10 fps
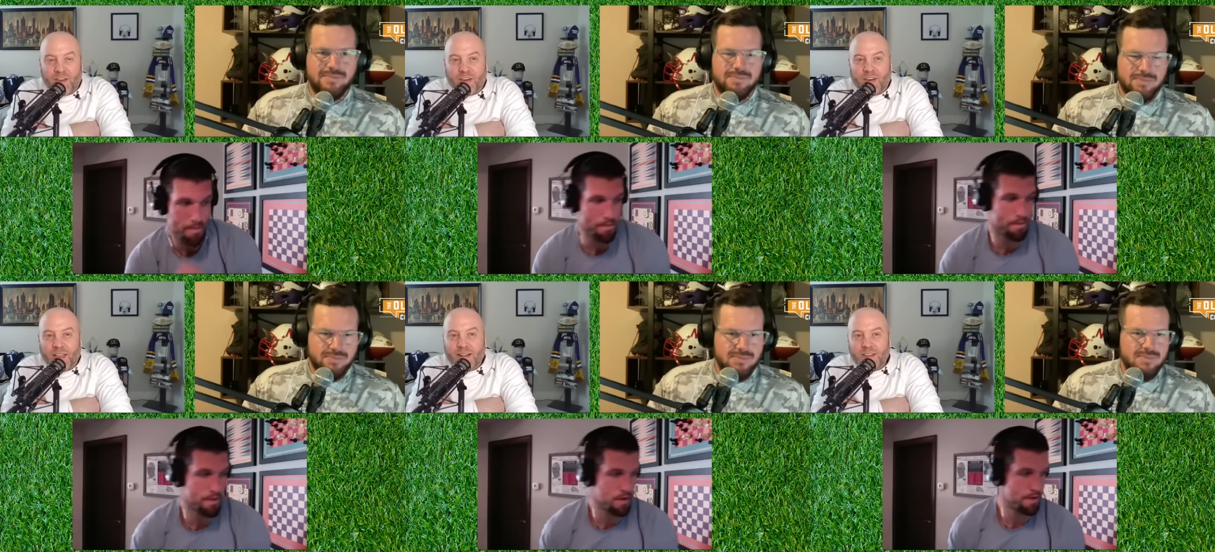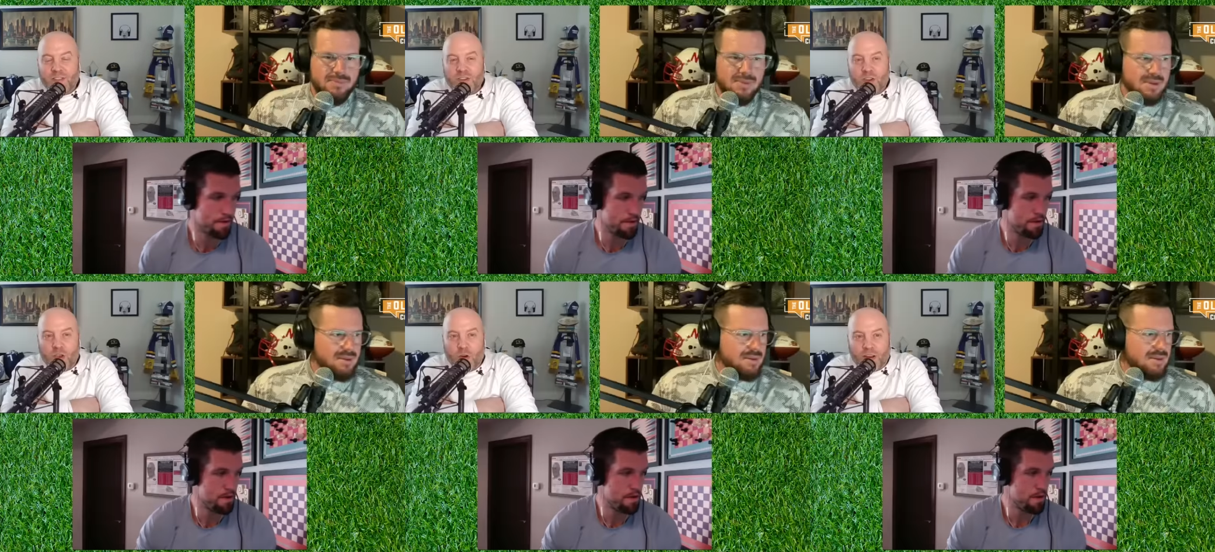Speaker 1: here into the
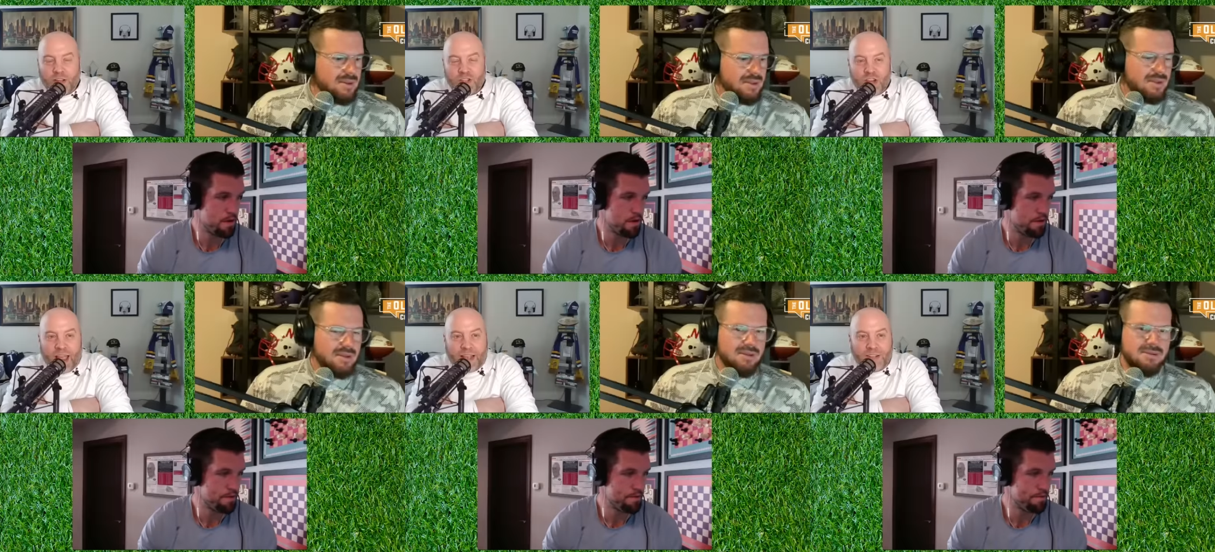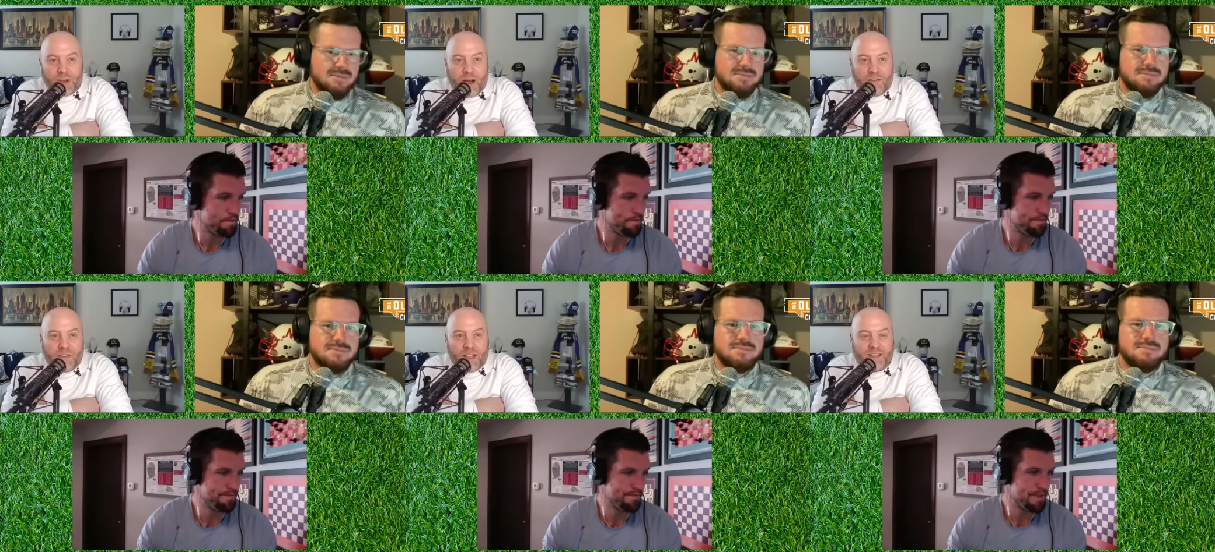New York Giants
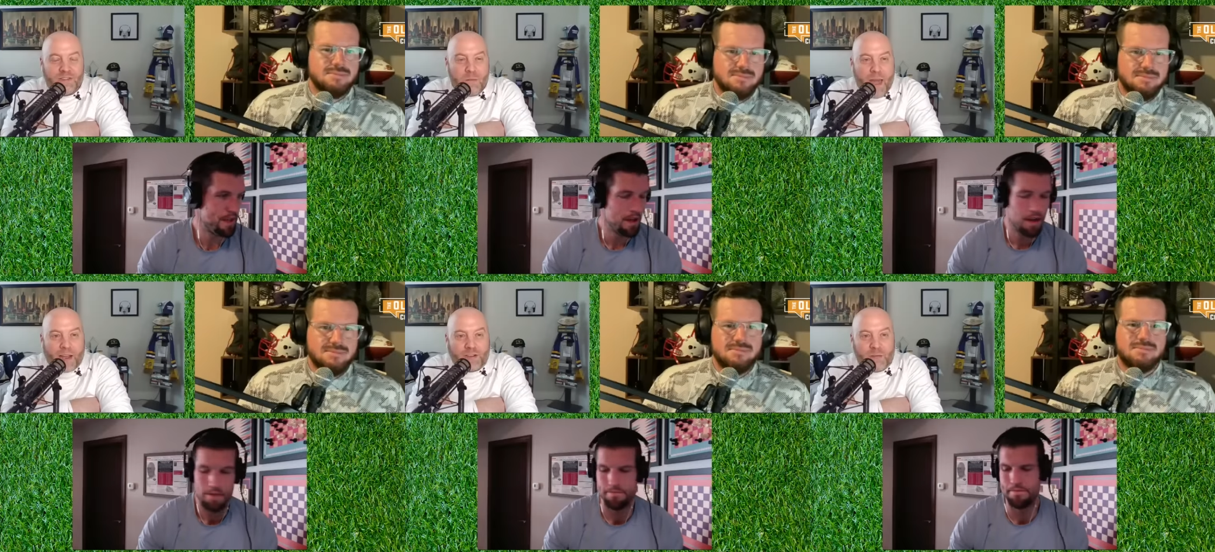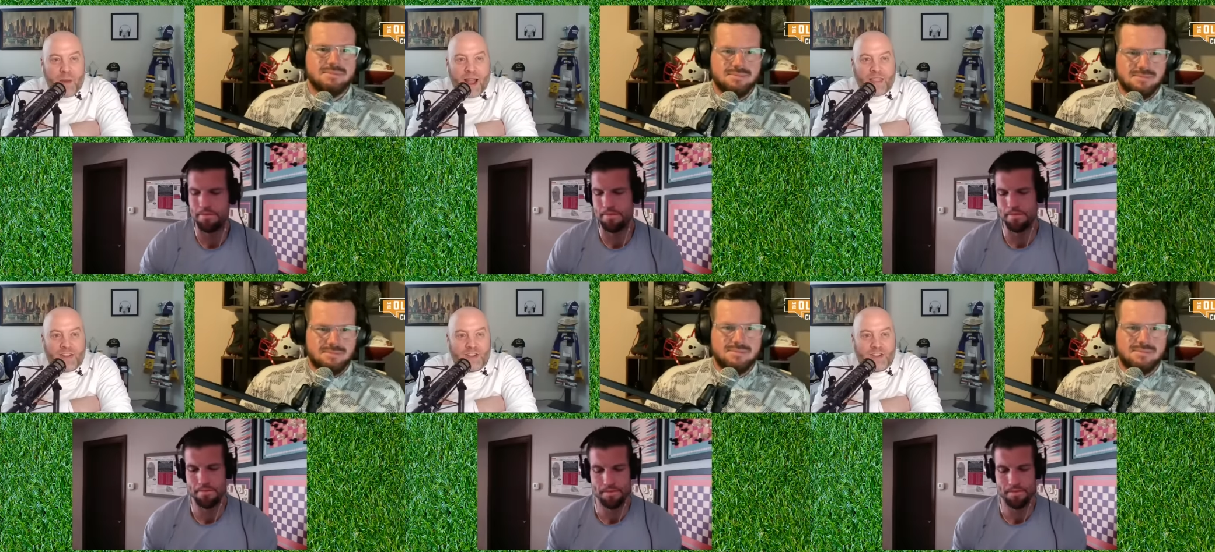offense, the mastermind mm.